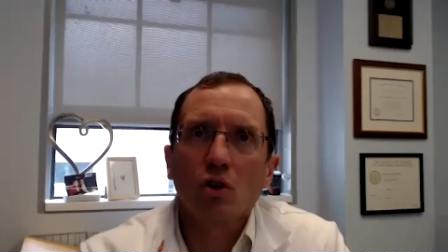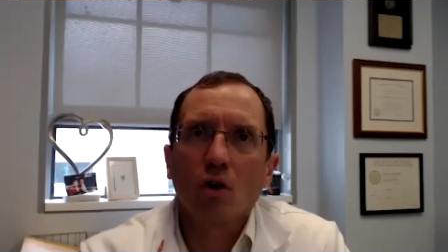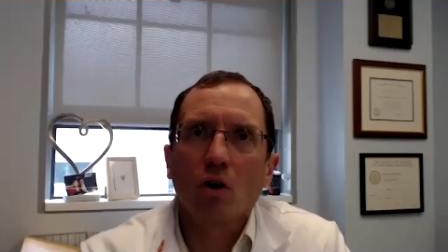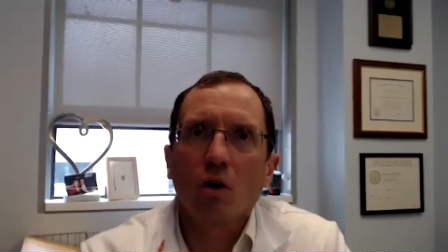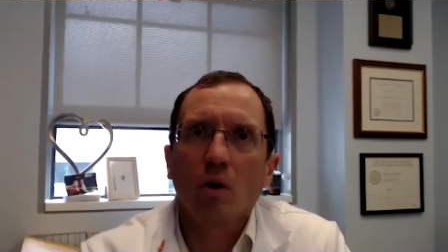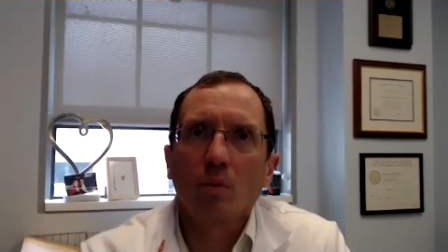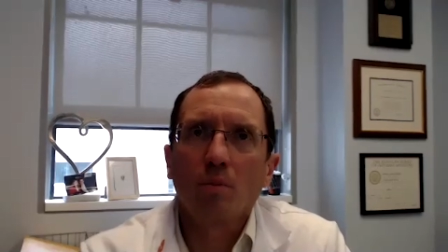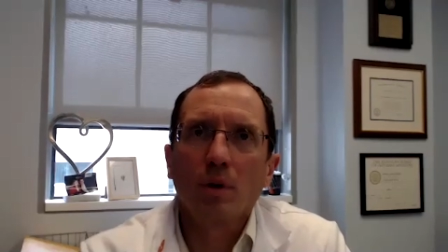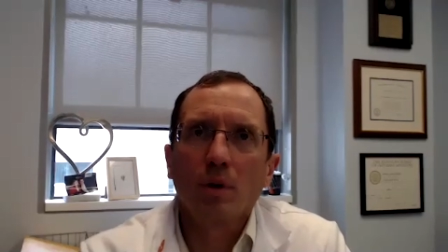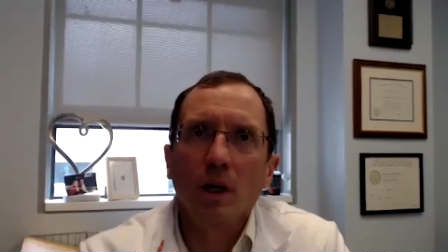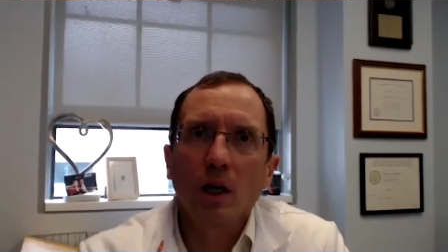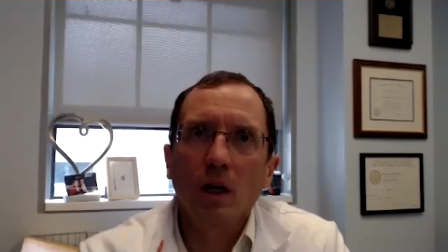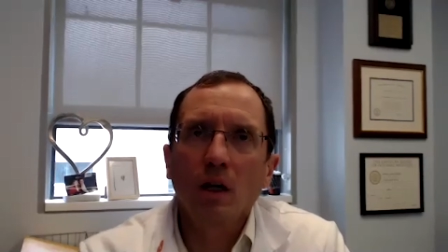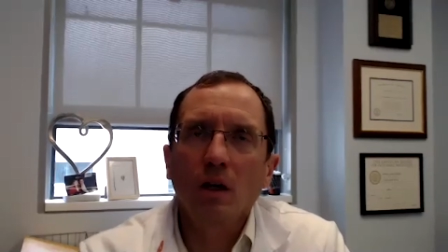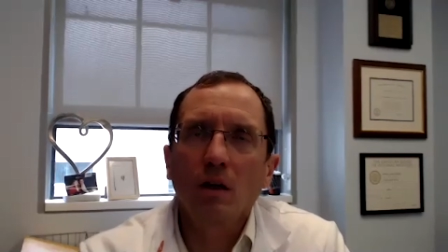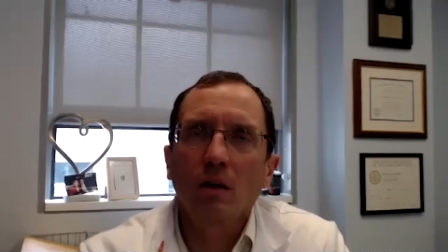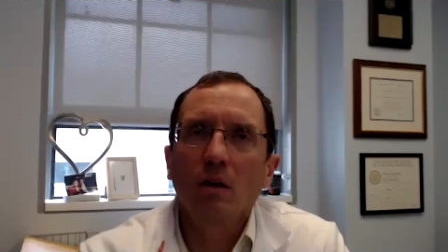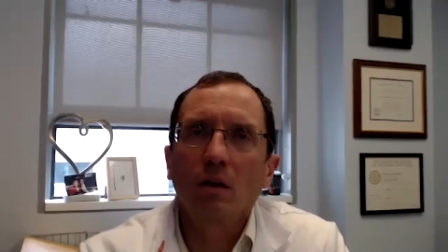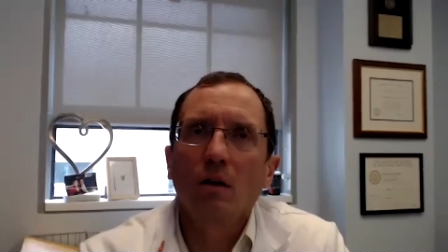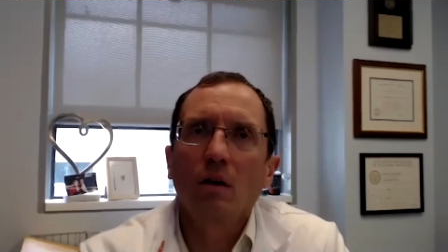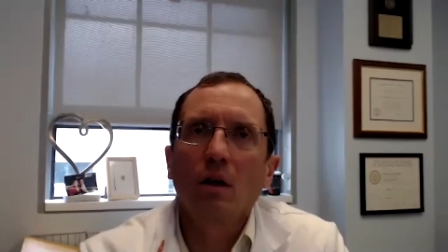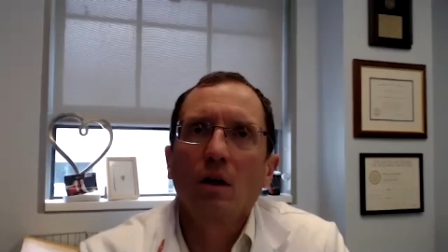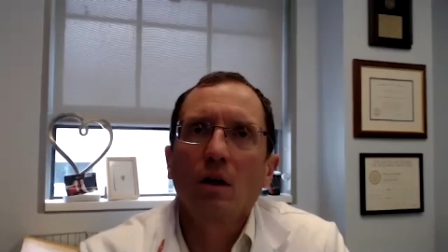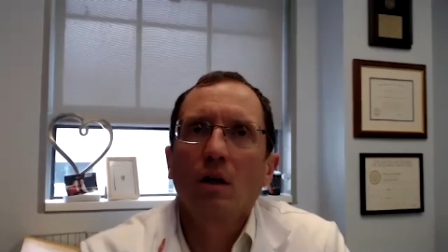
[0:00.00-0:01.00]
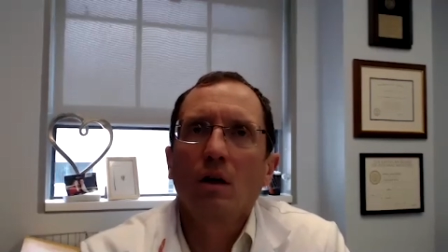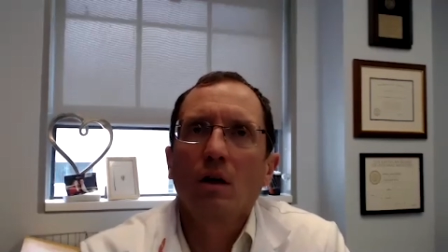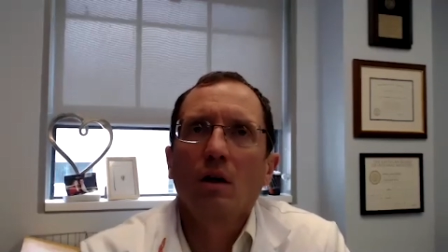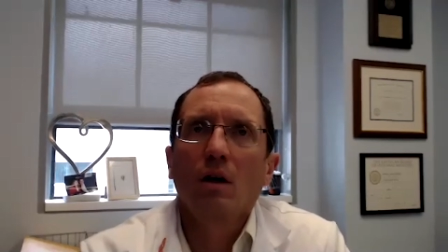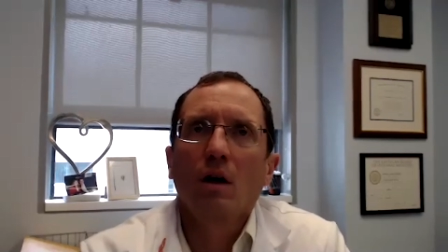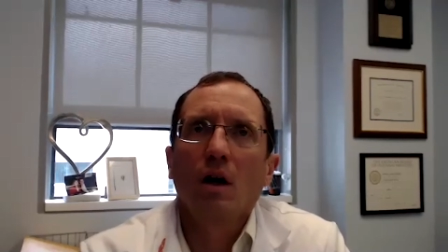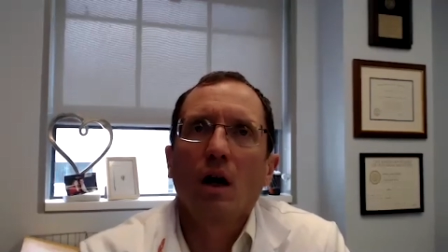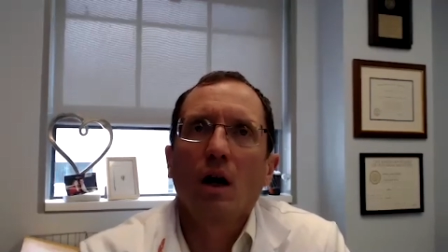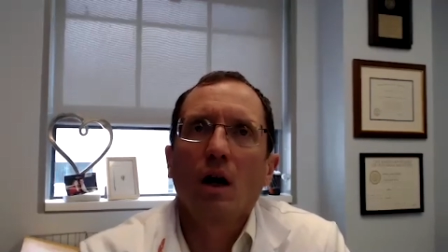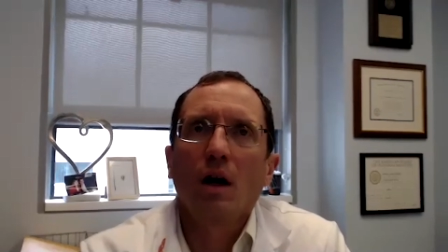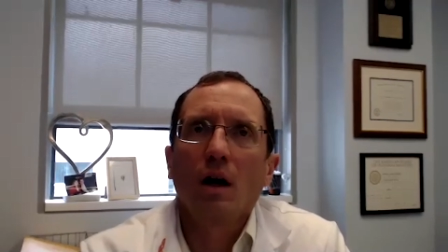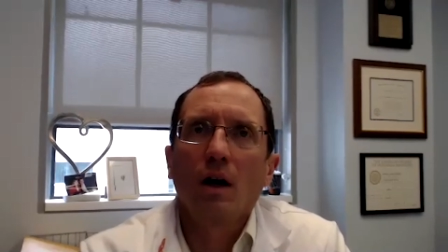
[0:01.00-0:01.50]
are being
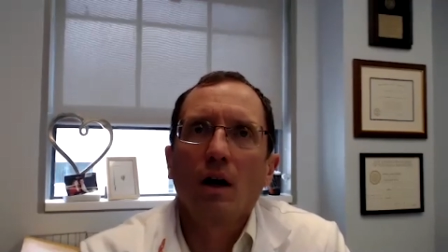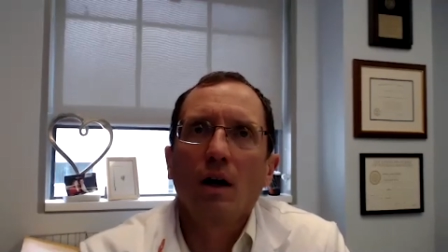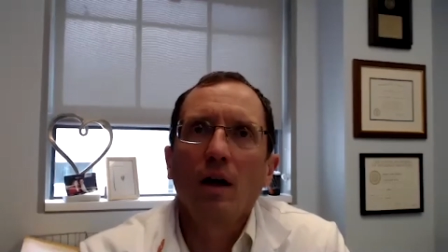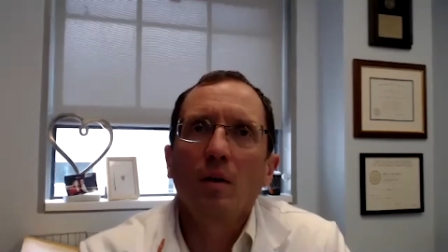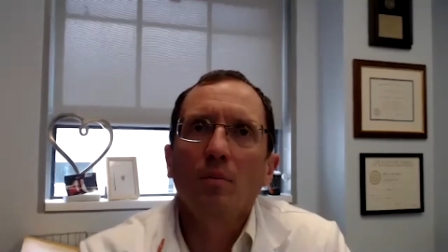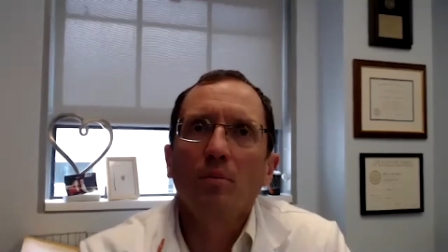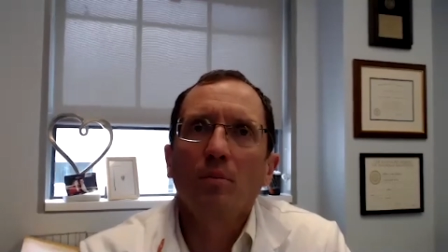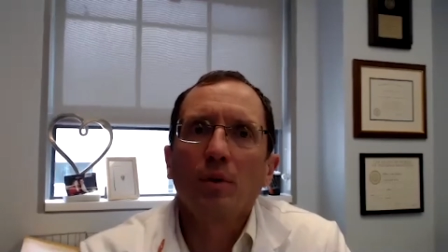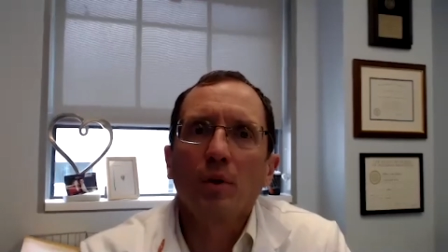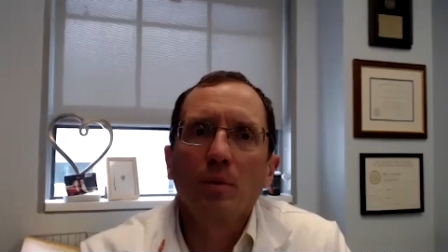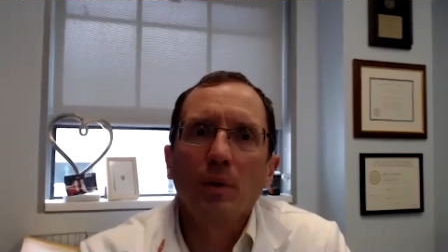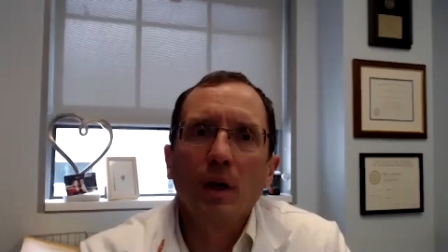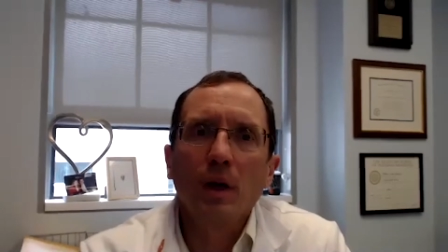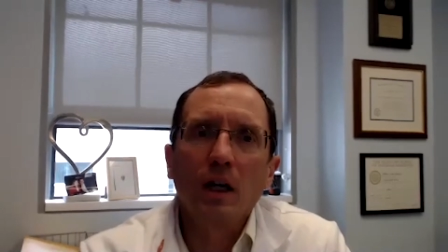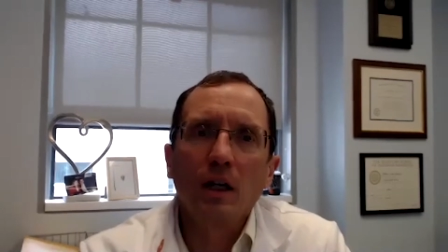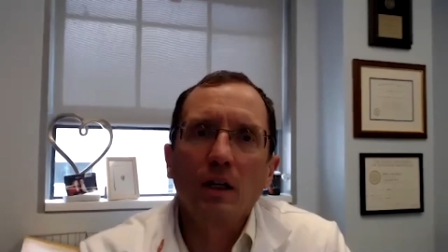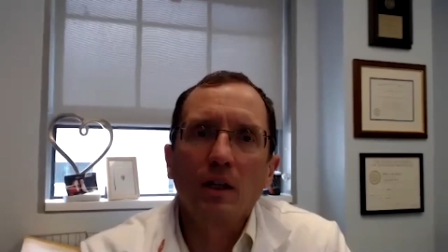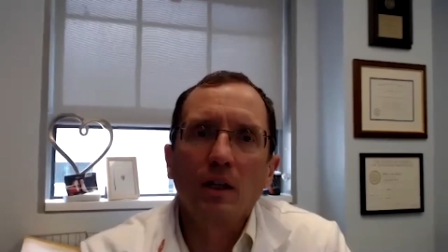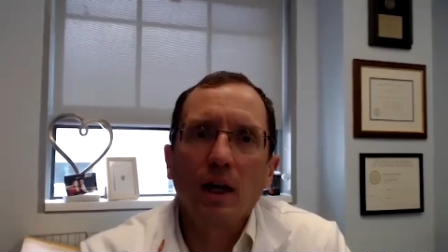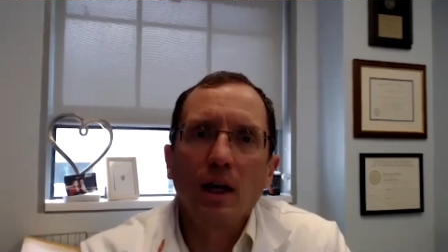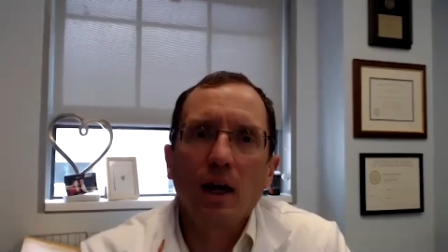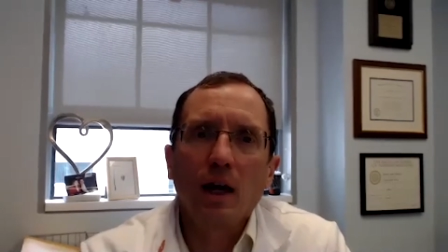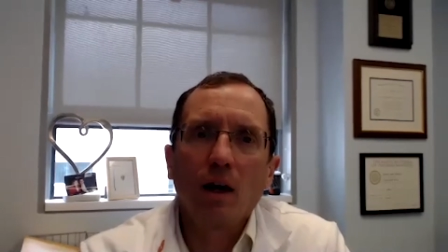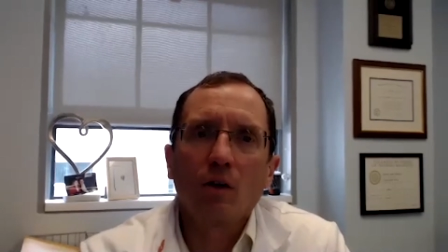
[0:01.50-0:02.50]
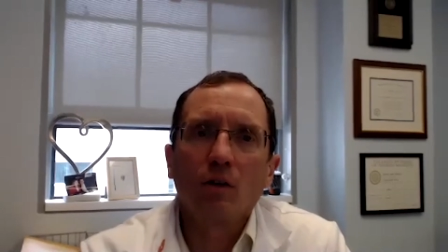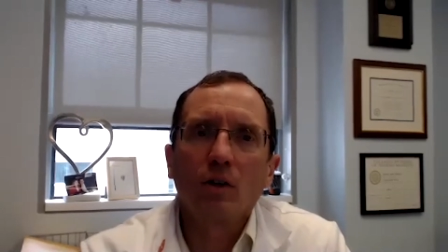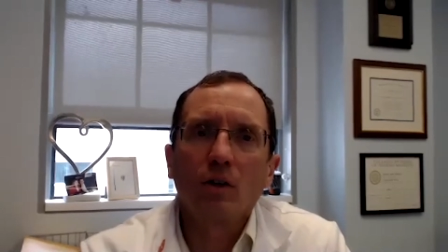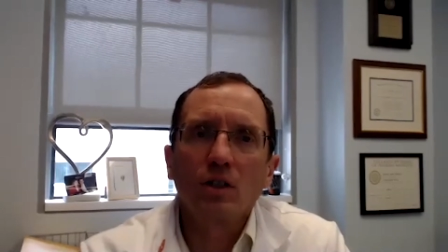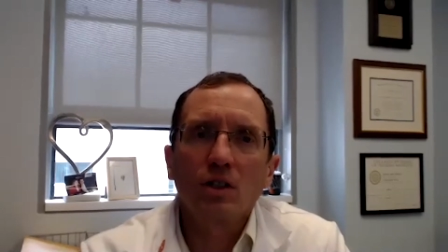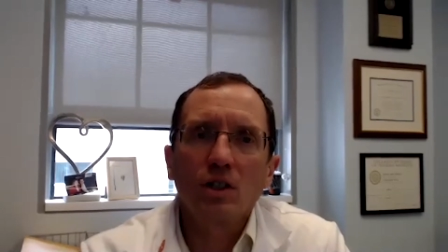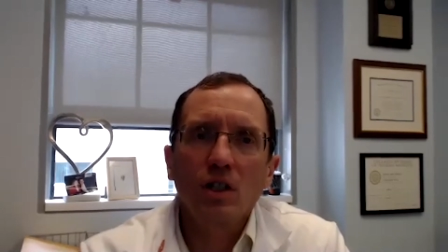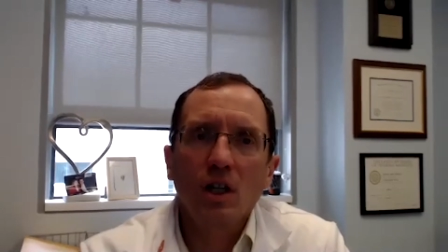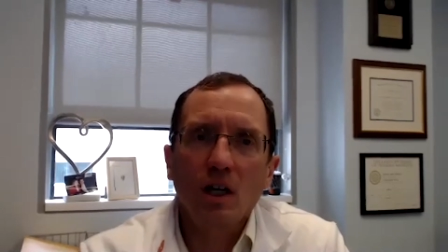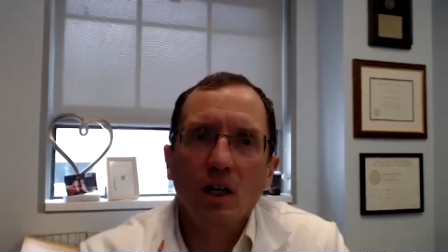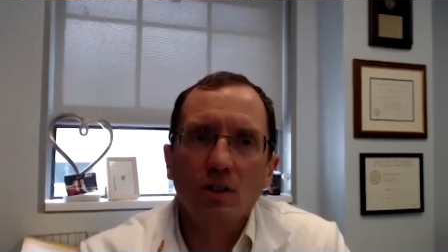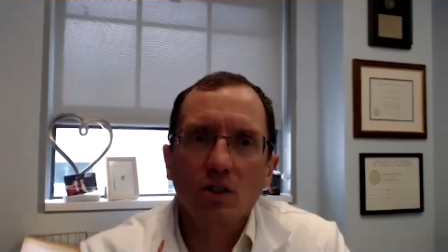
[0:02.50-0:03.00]
uh, implemented now and
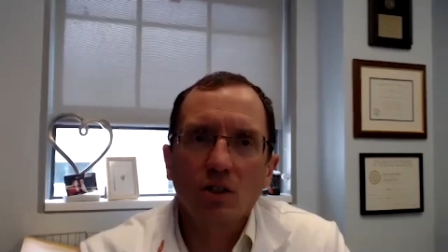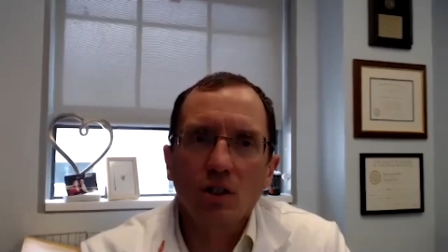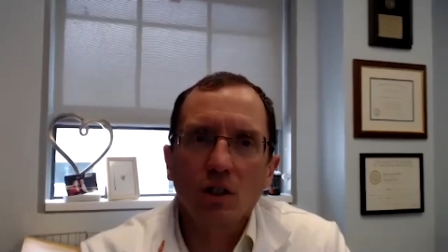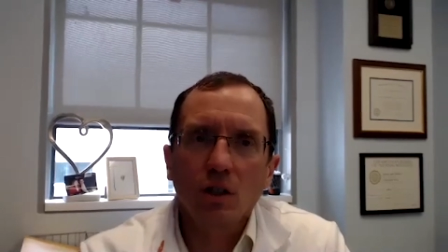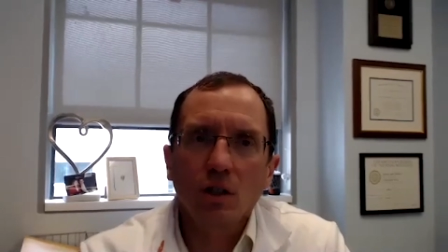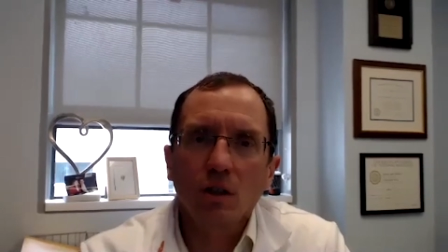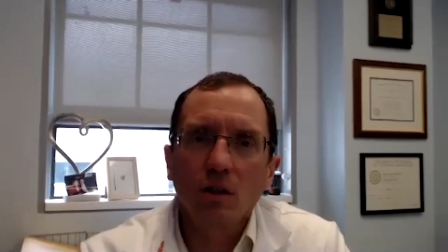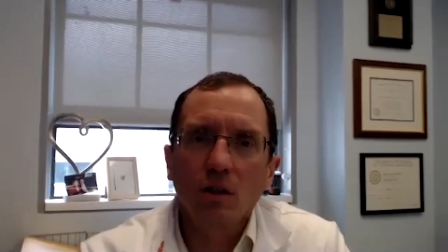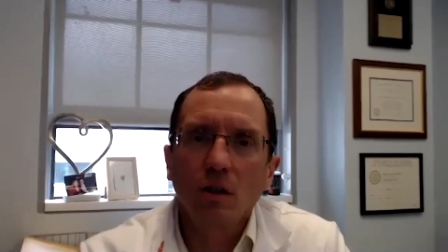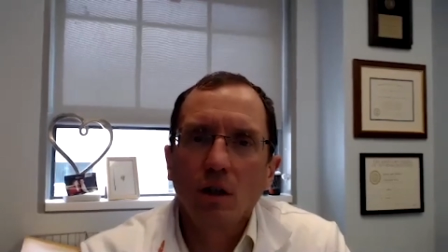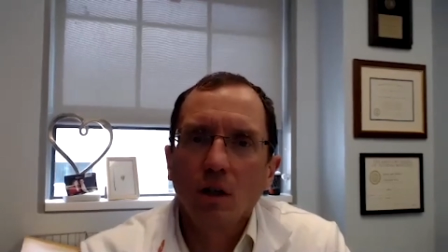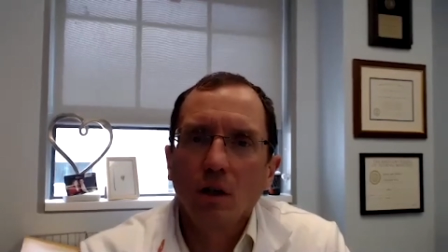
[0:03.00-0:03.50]
tested